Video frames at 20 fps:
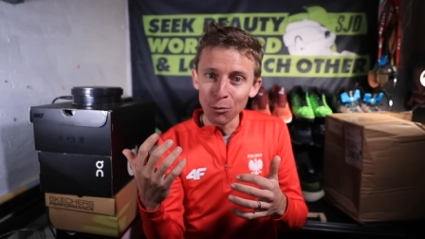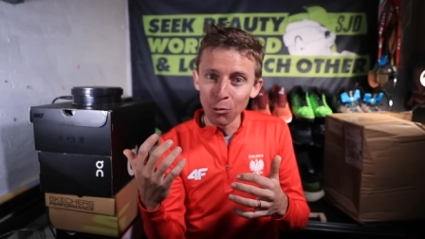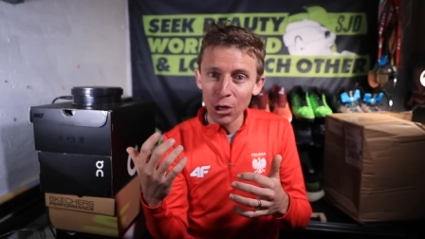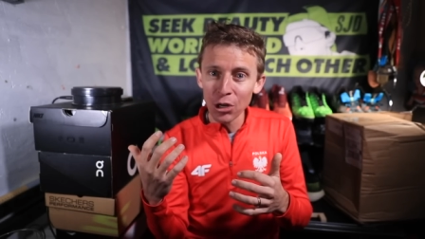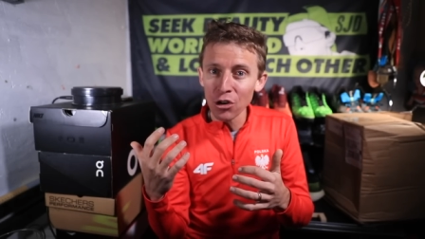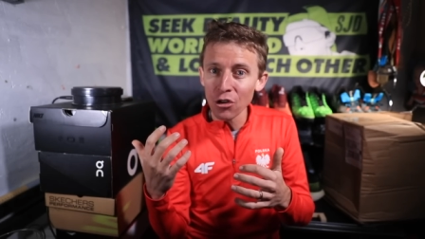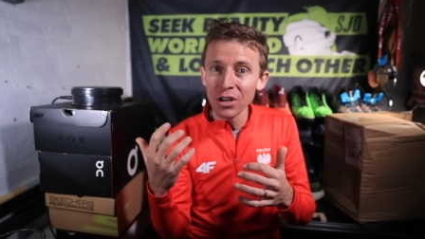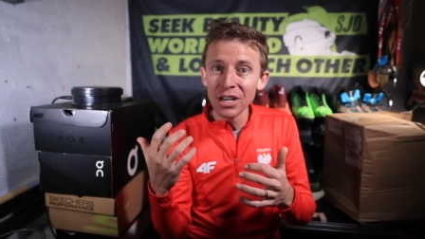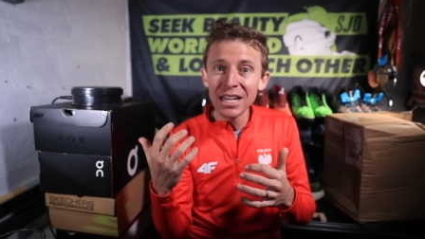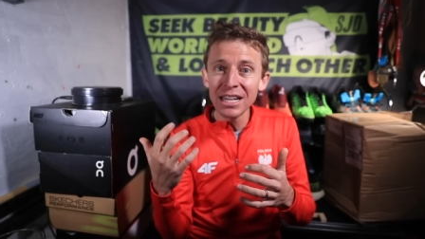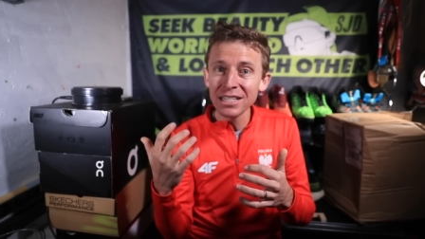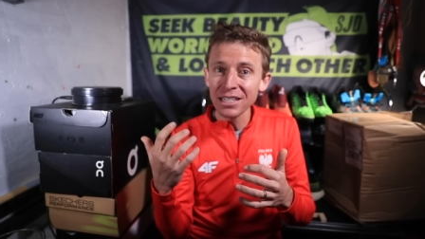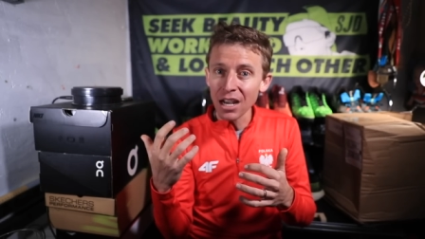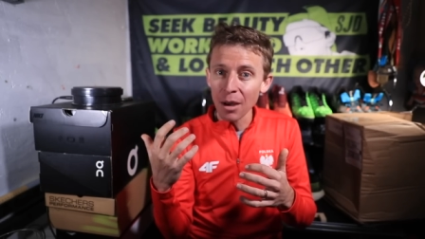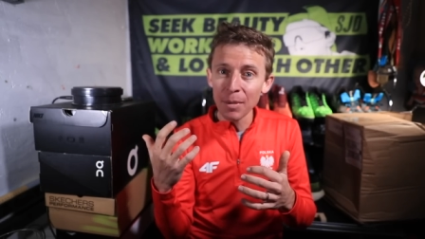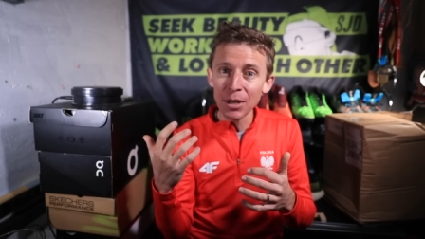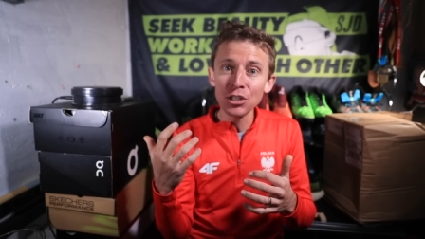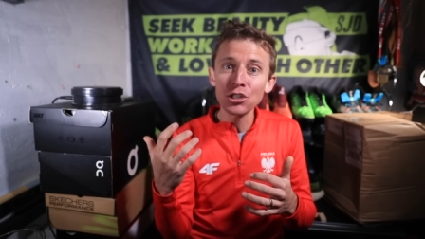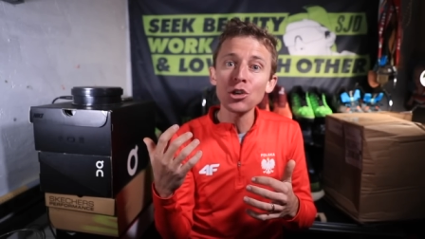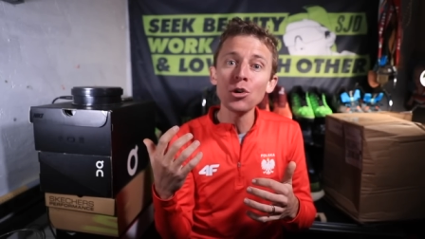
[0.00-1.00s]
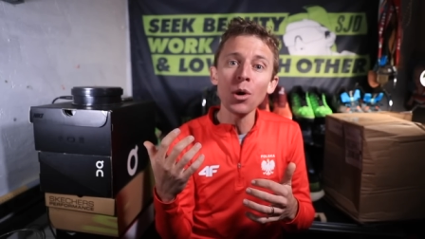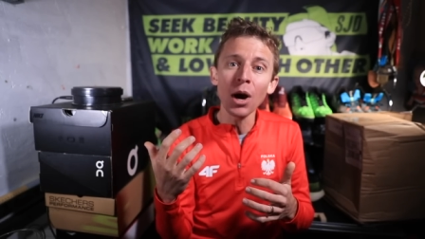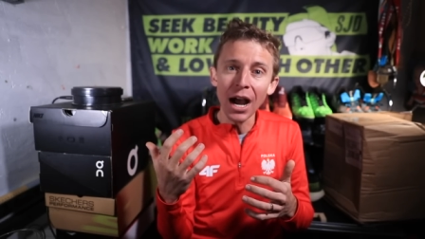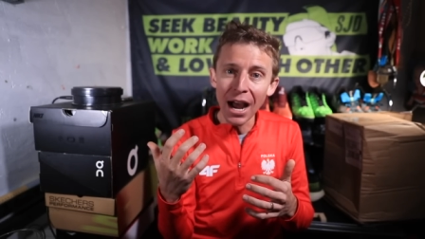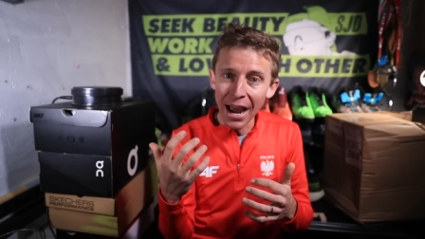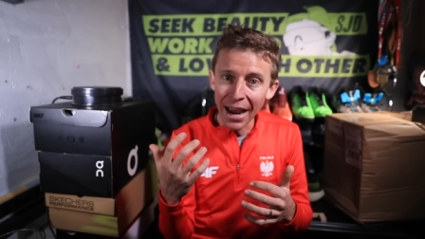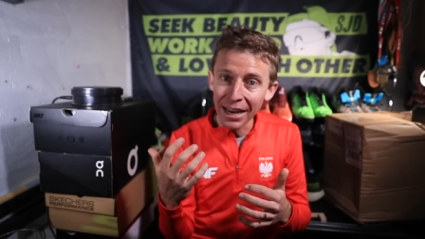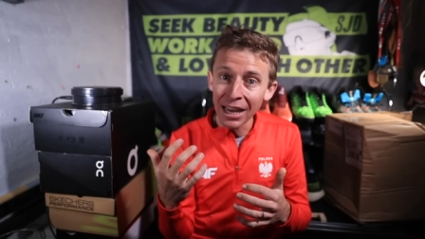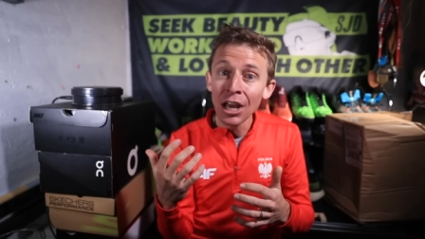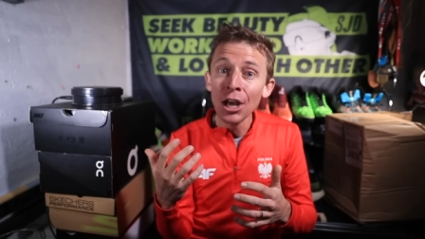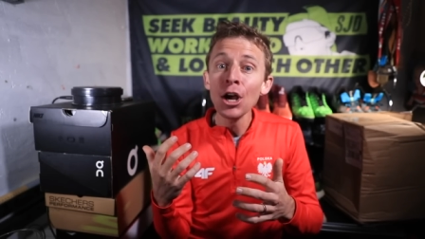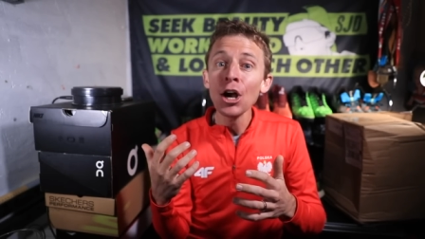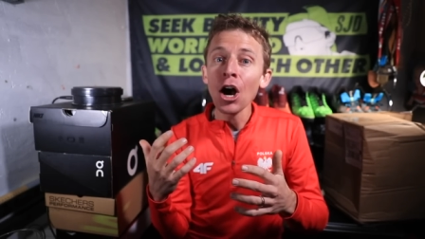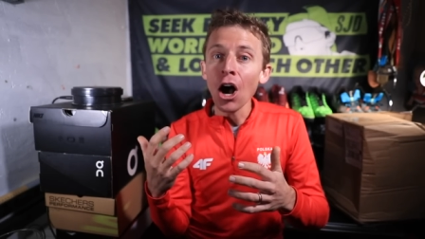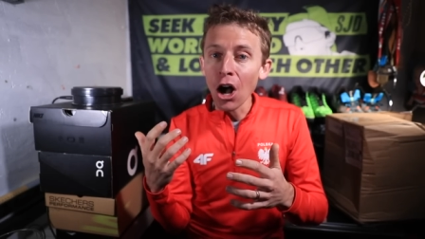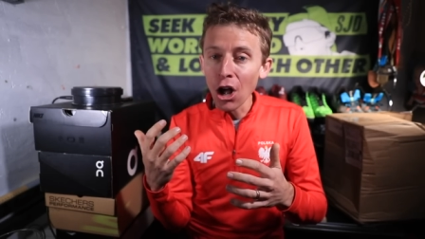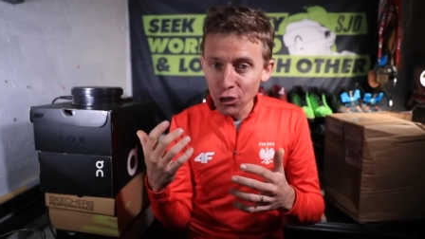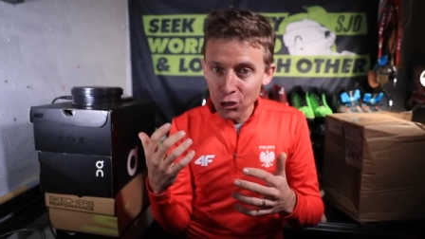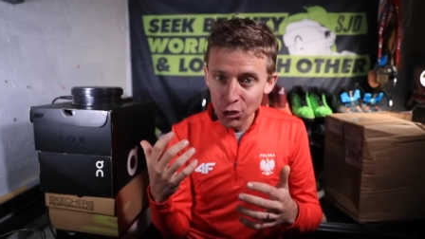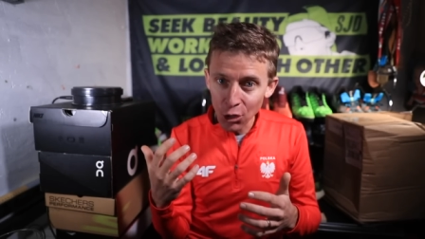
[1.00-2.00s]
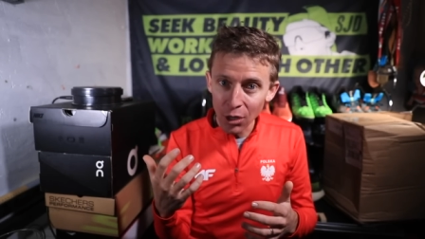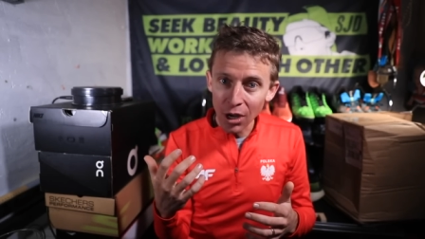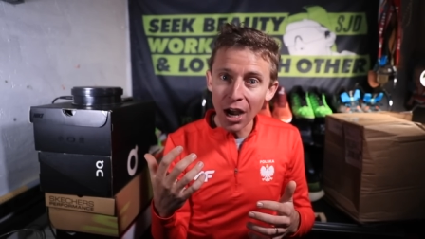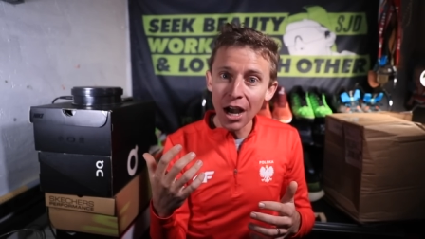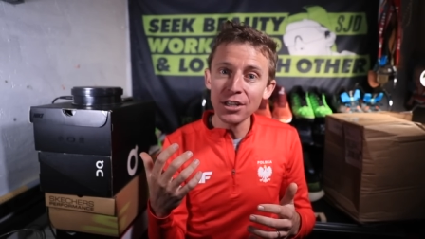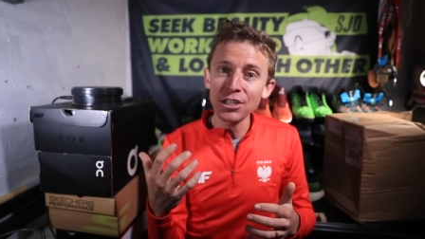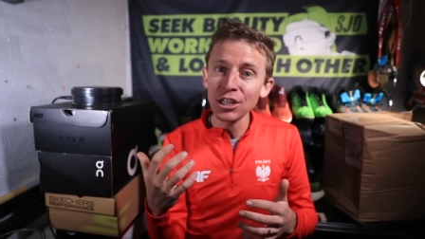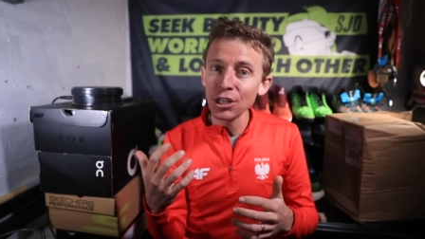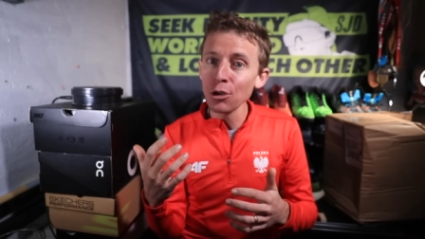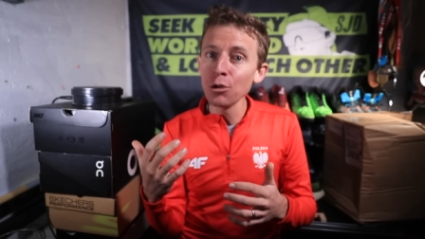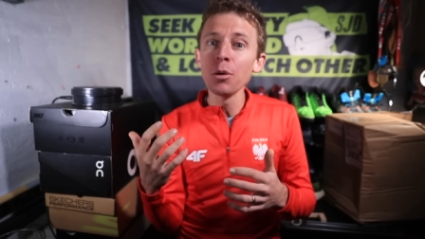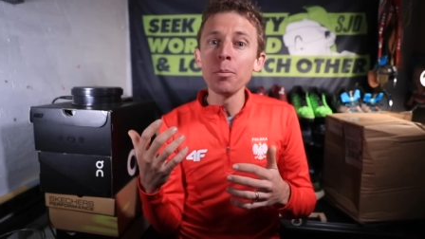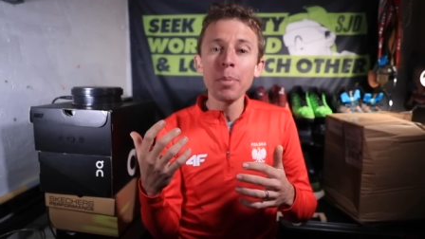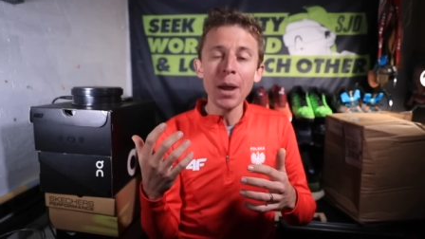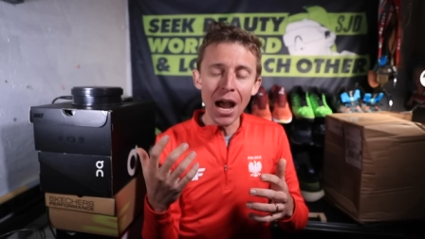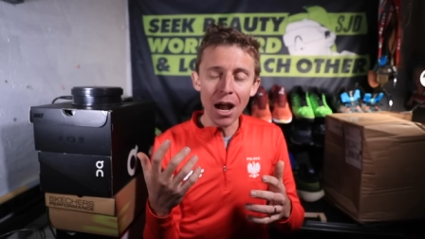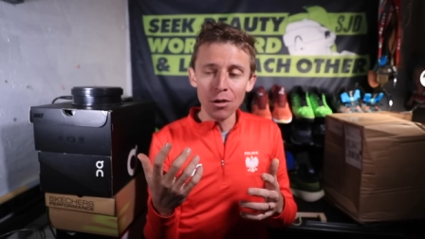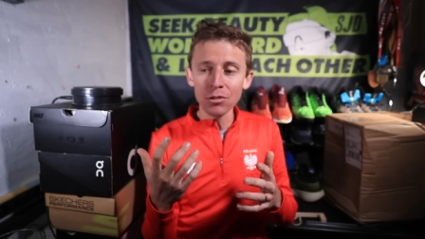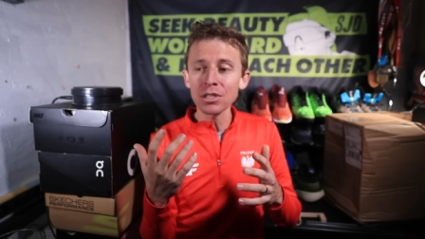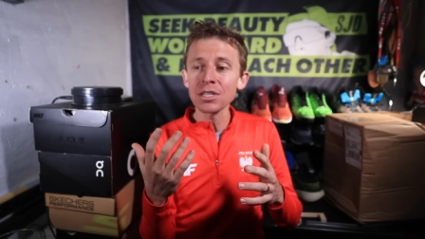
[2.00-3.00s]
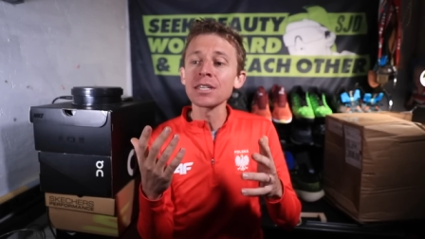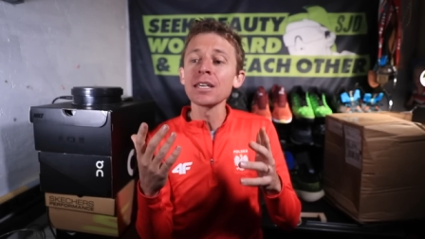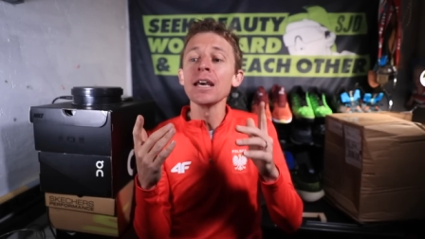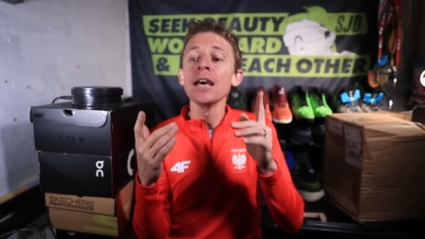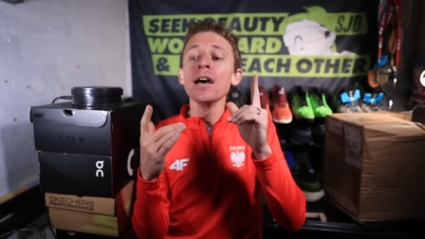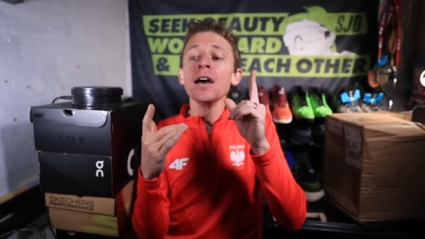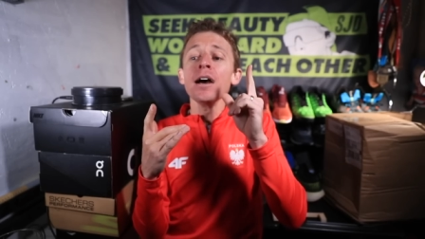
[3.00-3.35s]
where your knee's coming too high, also causing you to bounce.